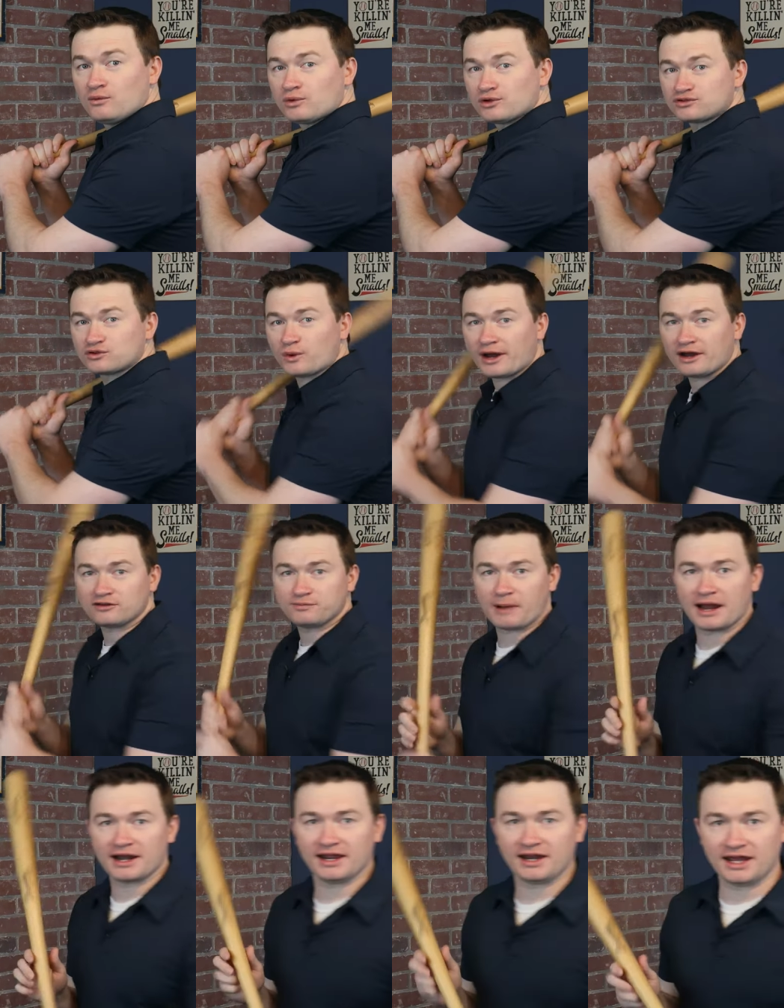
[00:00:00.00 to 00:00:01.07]
will square his
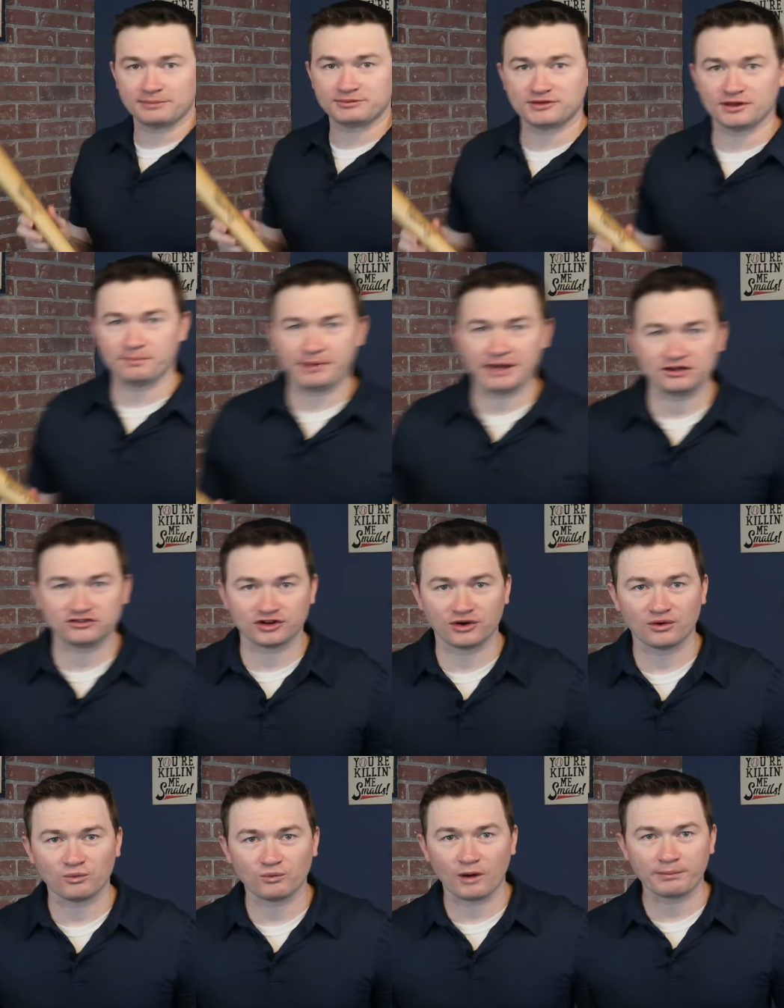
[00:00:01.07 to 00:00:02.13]
body and hips to the
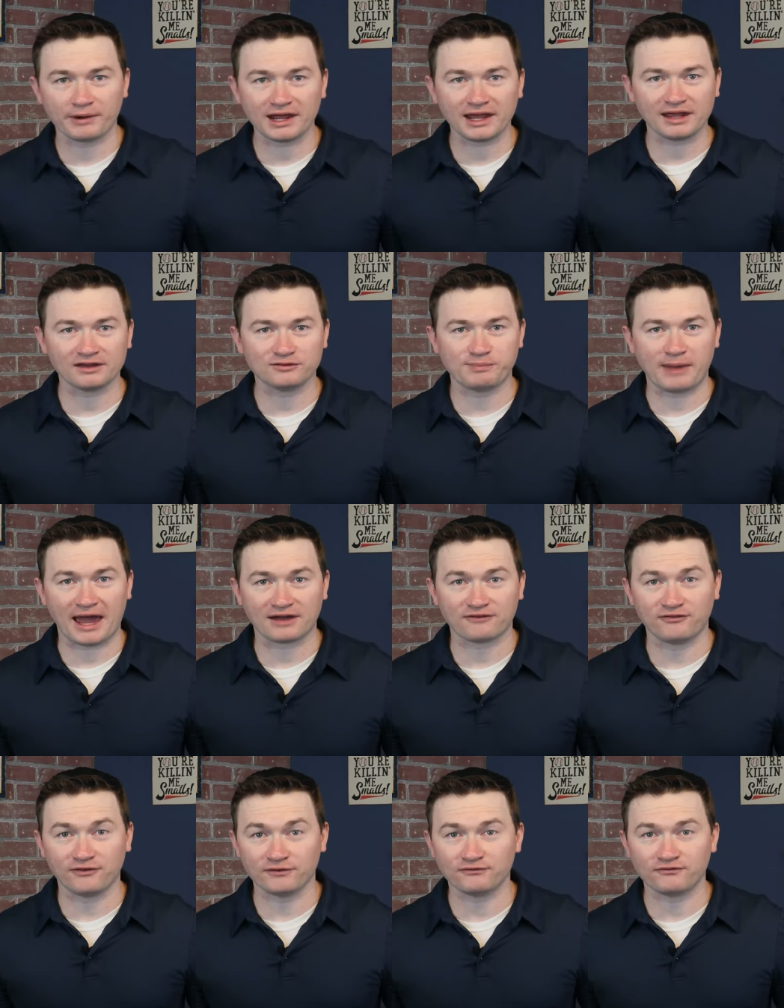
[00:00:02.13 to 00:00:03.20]
pitcher while bringing his back
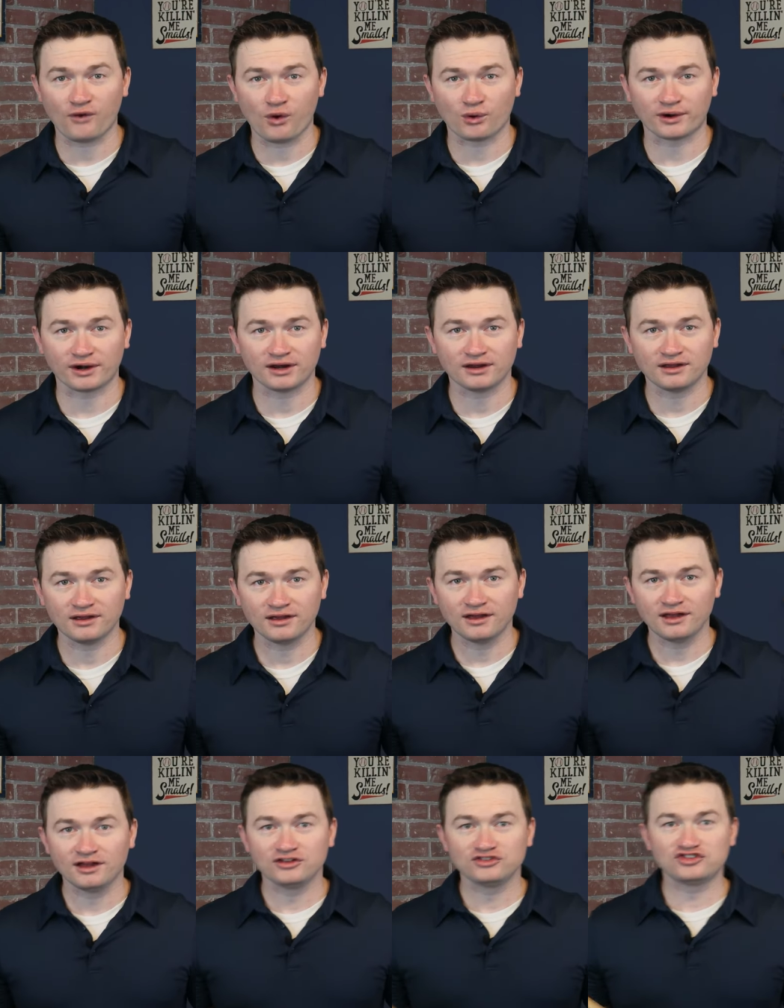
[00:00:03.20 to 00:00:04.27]
foot forward.
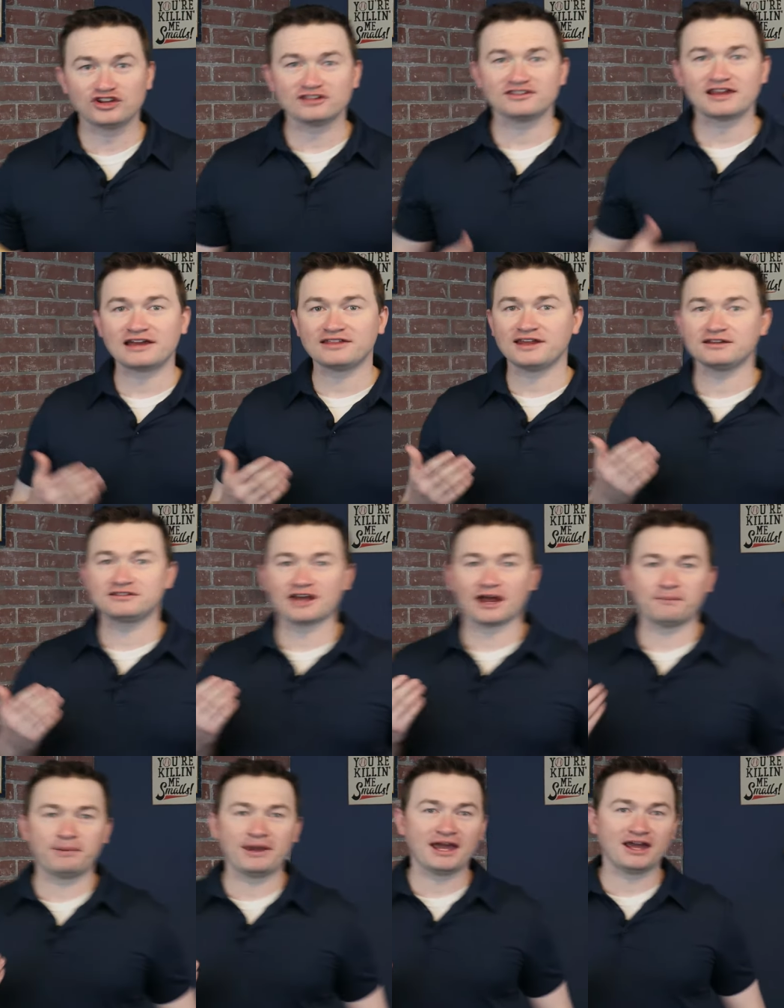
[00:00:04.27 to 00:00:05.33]
Just like the
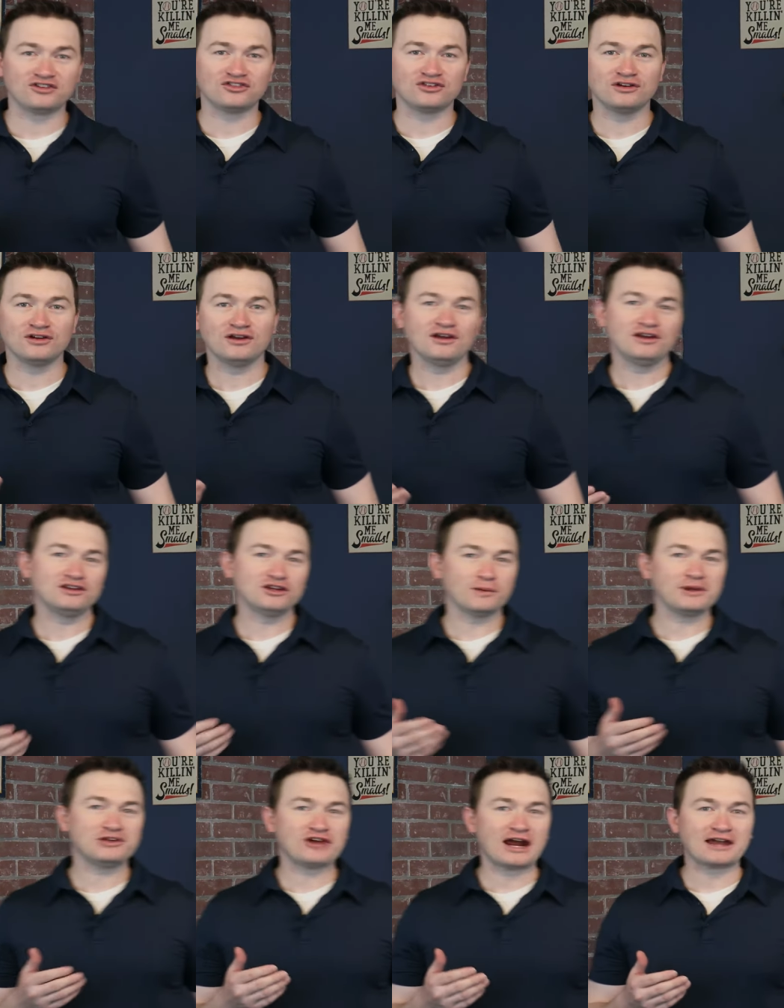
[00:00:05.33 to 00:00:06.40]
inside pitch, you'll
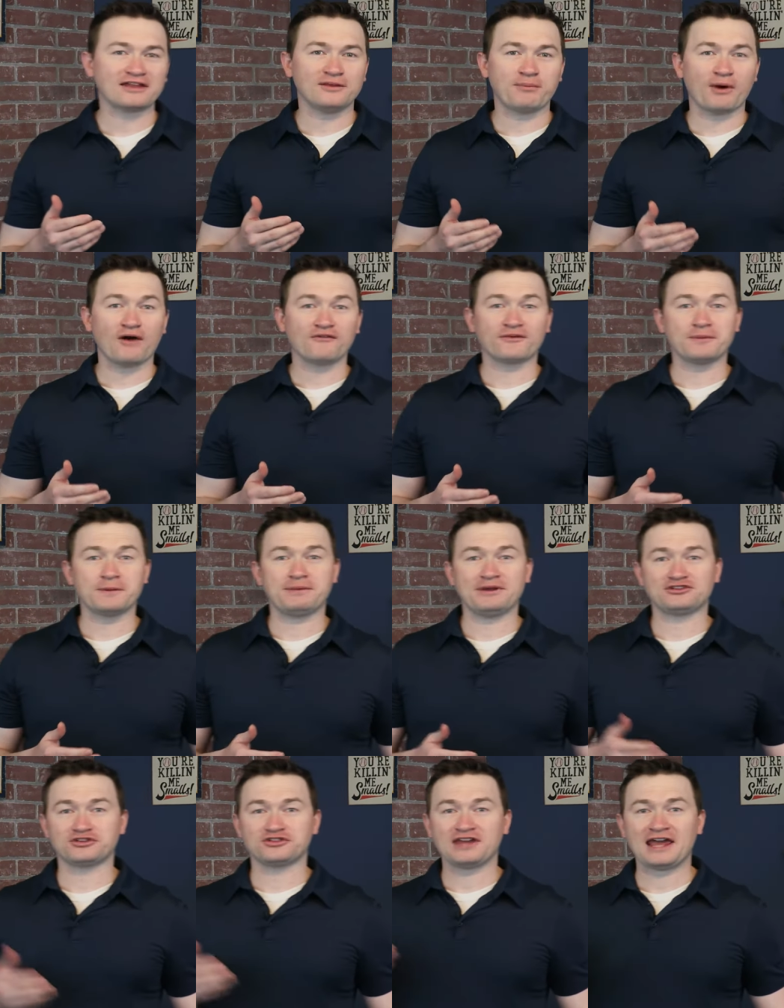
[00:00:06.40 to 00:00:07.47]
be tracking the ball from the
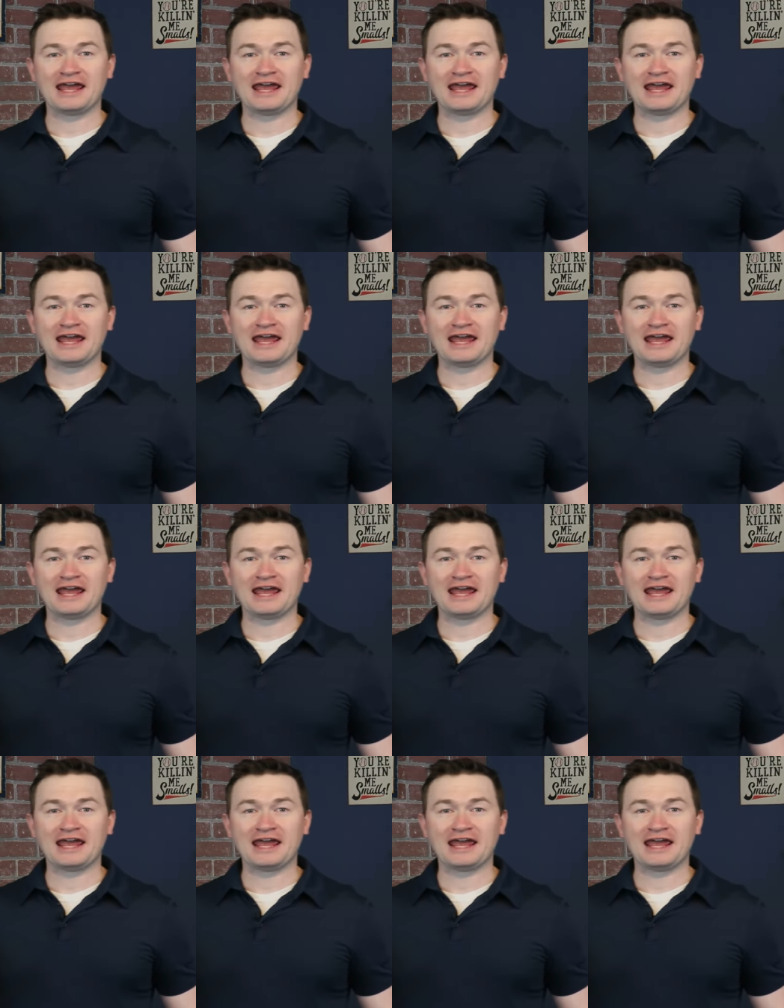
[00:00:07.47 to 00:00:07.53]
pitcher's